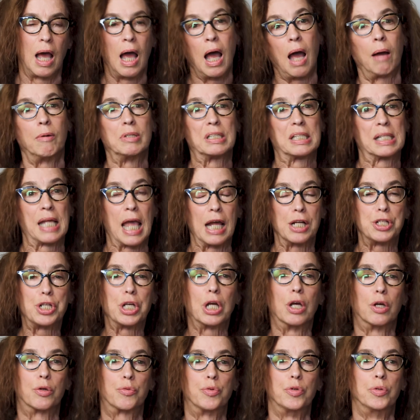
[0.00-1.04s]
I was
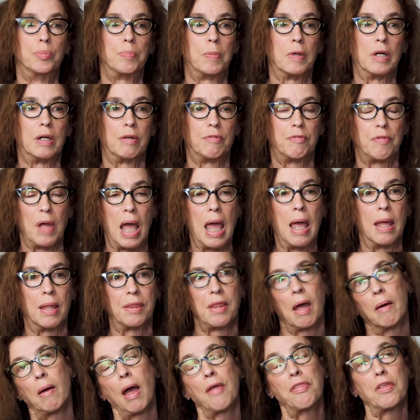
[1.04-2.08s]
sketching a group of,
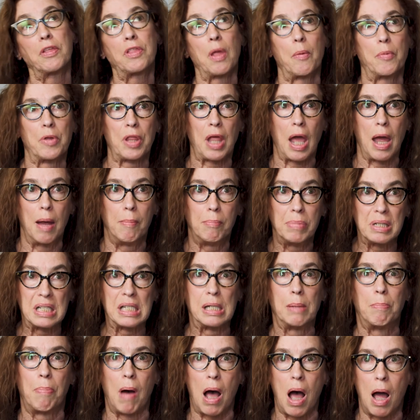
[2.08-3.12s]
I think they were the
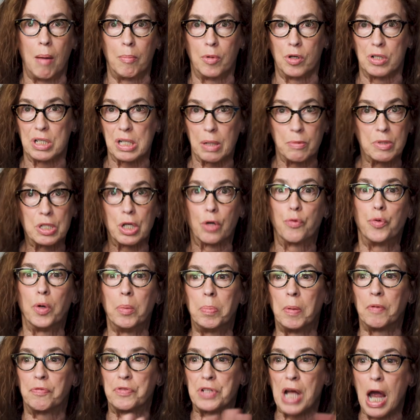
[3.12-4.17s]
embassy bombers. It was a group
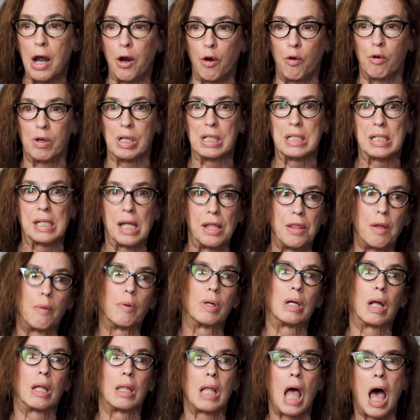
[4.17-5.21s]
of terrorists, and there were
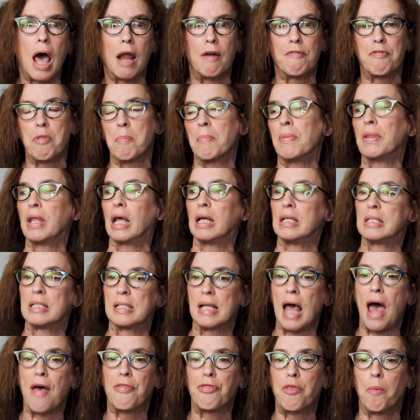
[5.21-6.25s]
a lot of them, and they
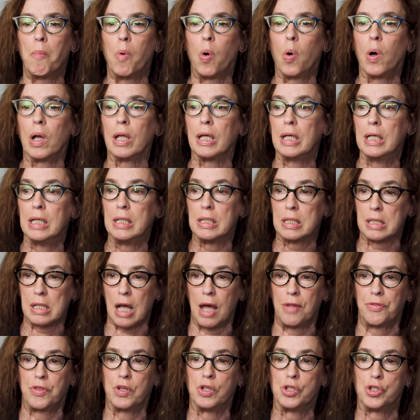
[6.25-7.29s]
sat them all
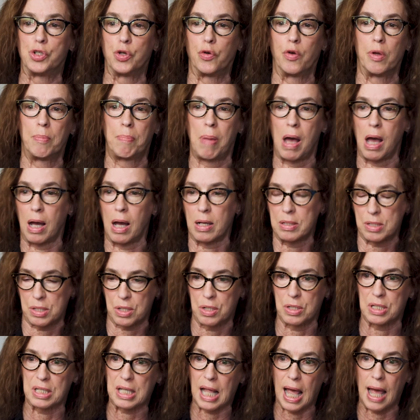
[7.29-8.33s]
inside the jury box
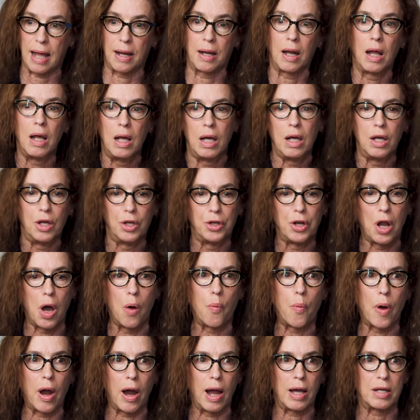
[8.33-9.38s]
because they had
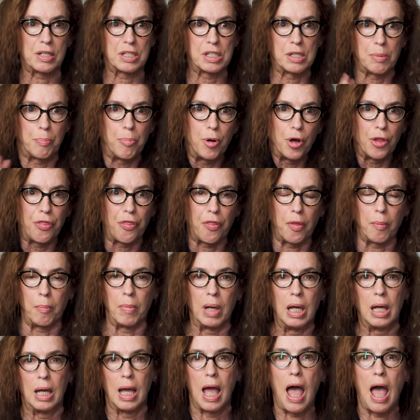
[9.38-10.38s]
nowhere else to put them.